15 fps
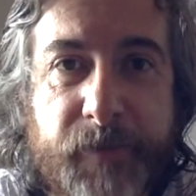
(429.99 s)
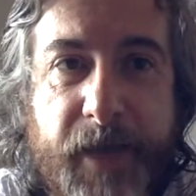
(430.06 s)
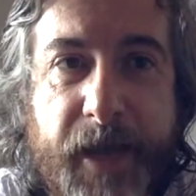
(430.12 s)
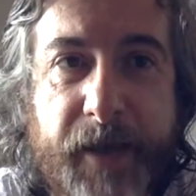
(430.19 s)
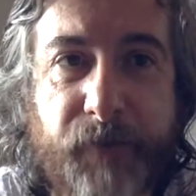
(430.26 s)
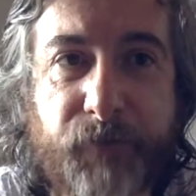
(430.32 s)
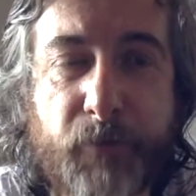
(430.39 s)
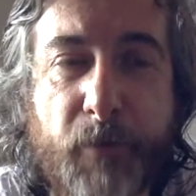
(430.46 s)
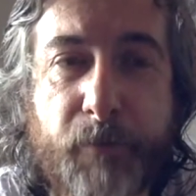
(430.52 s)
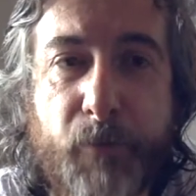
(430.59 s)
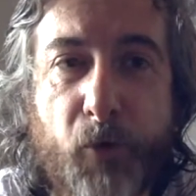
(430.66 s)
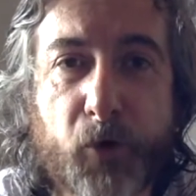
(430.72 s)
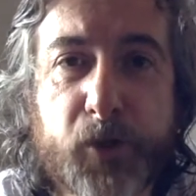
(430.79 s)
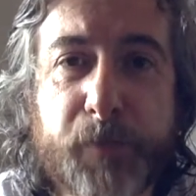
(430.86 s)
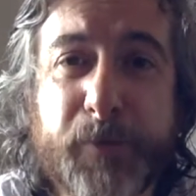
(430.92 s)
and from a
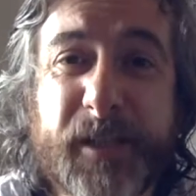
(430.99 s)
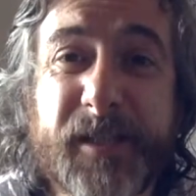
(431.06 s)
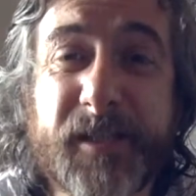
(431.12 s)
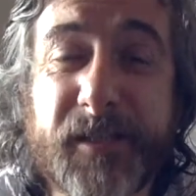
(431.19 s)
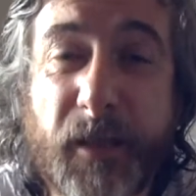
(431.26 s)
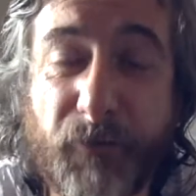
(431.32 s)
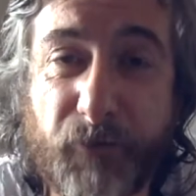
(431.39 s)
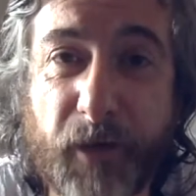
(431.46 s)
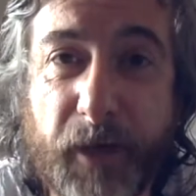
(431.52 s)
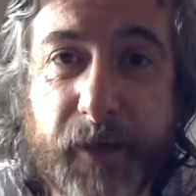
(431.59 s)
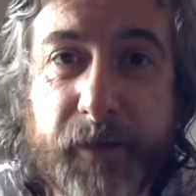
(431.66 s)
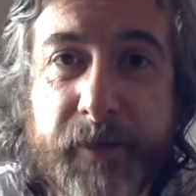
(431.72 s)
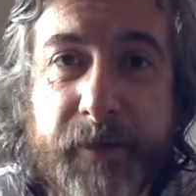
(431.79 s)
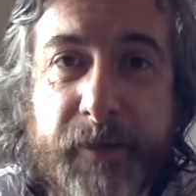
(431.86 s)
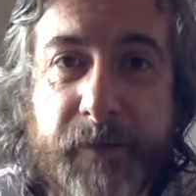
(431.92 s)
more specific